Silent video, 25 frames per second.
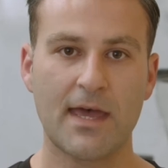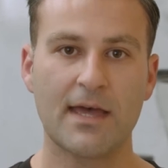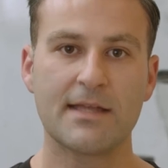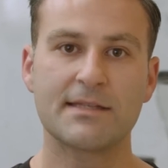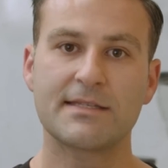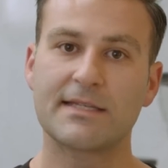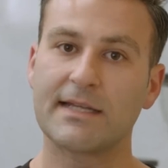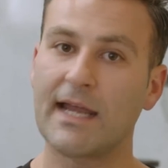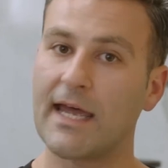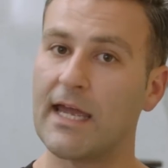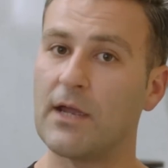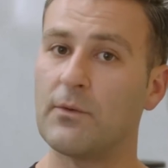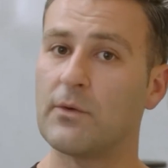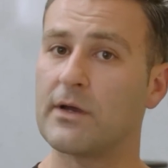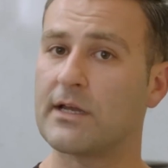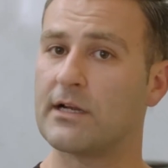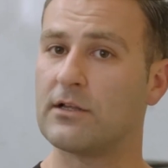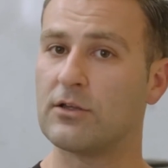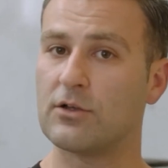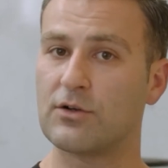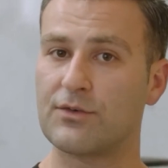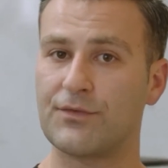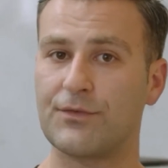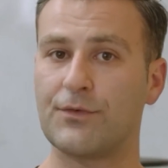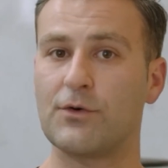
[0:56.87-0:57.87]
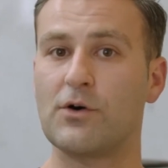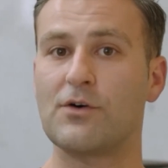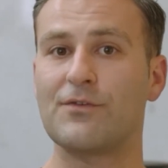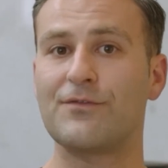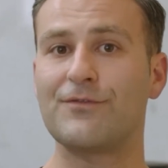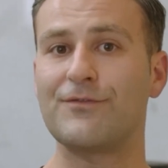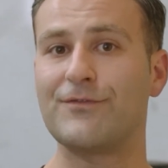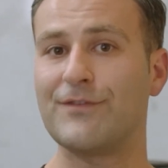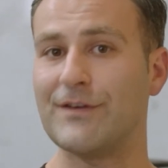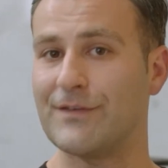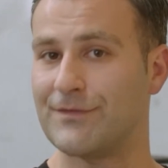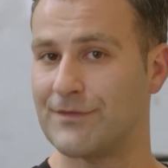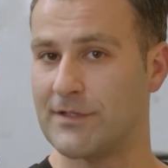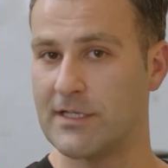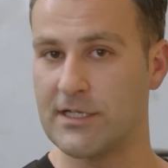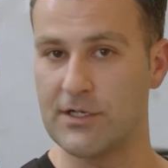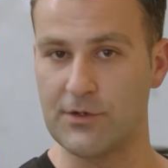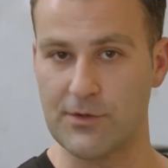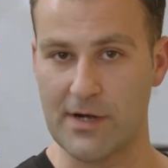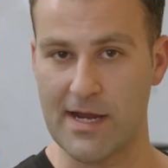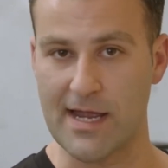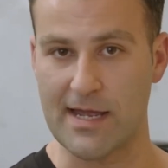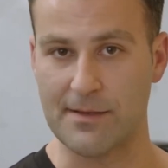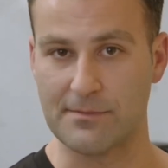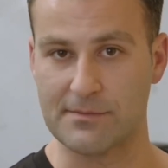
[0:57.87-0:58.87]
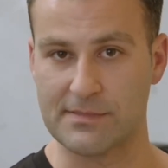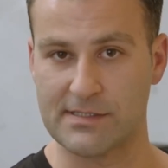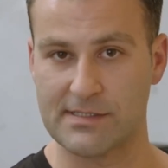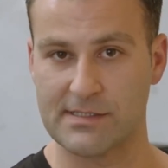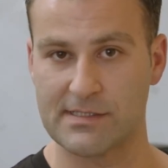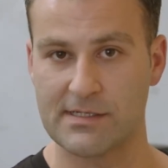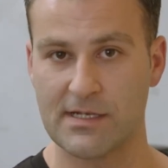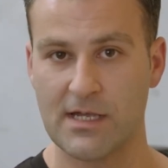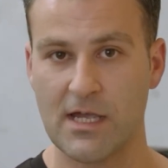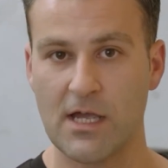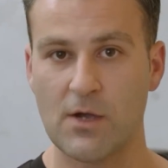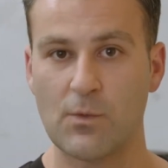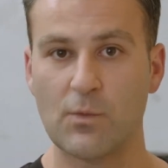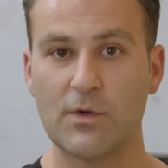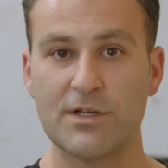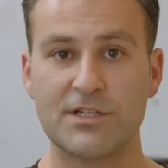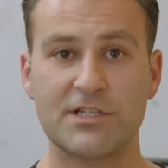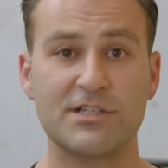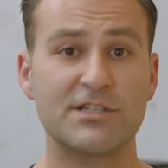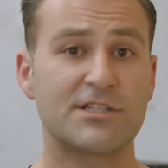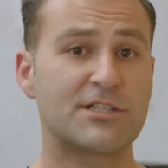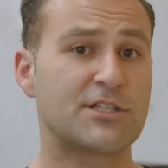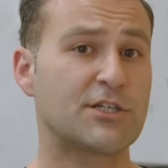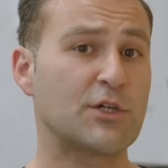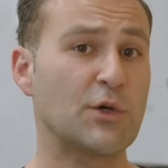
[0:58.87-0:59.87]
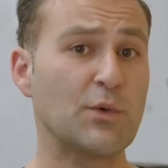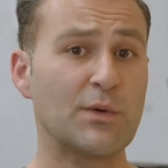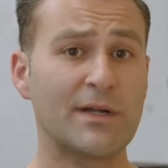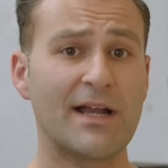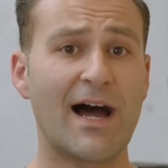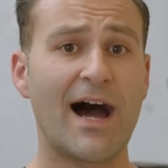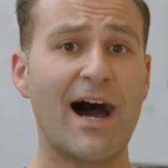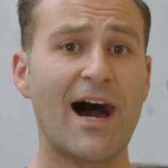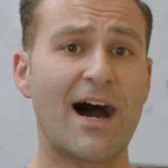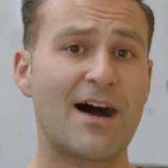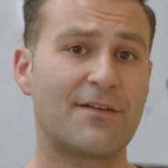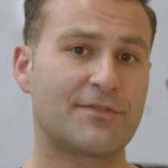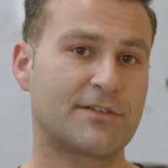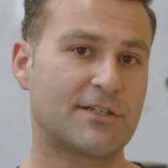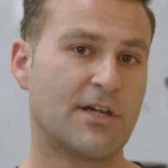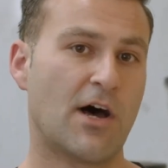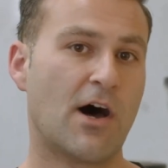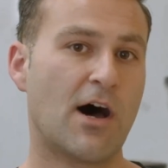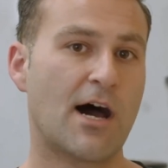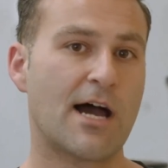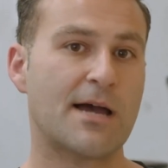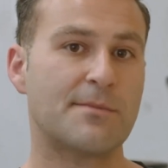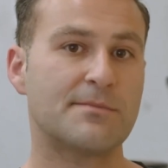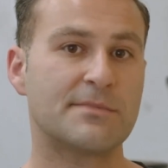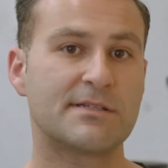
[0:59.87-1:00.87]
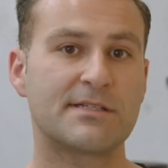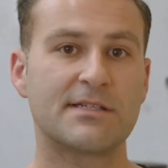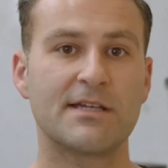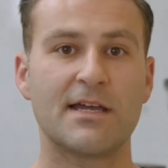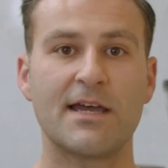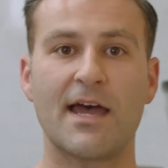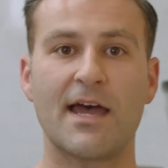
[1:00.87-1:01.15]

Today, we're going to look for 50 grams, which is 2.5 times